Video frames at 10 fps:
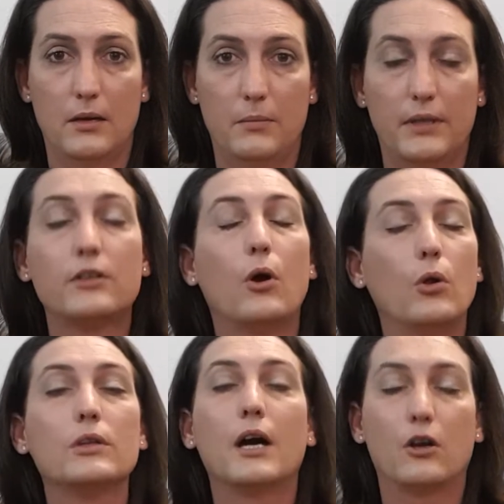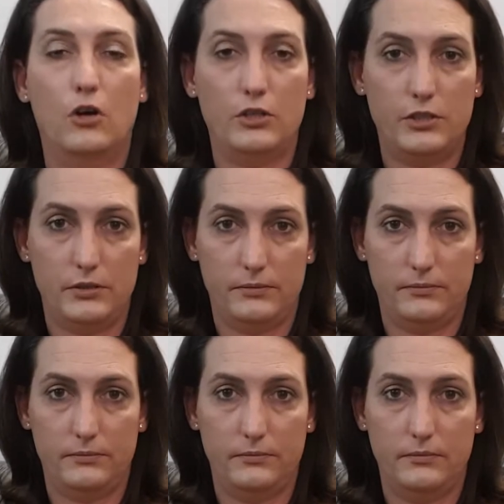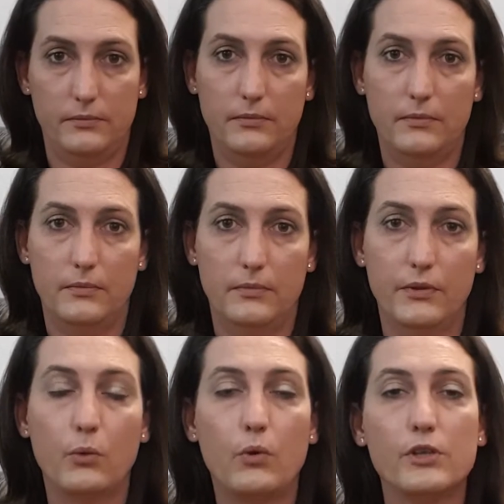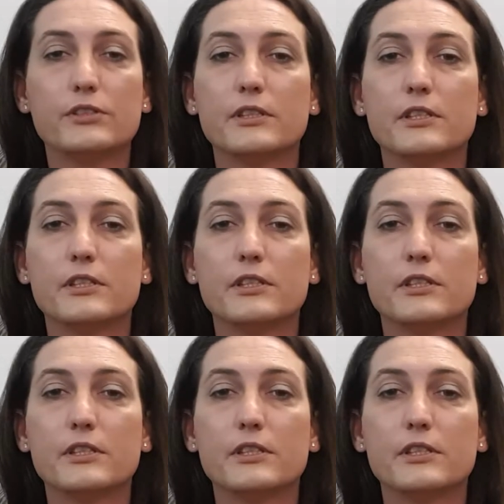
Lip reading: But the older I got, the worse the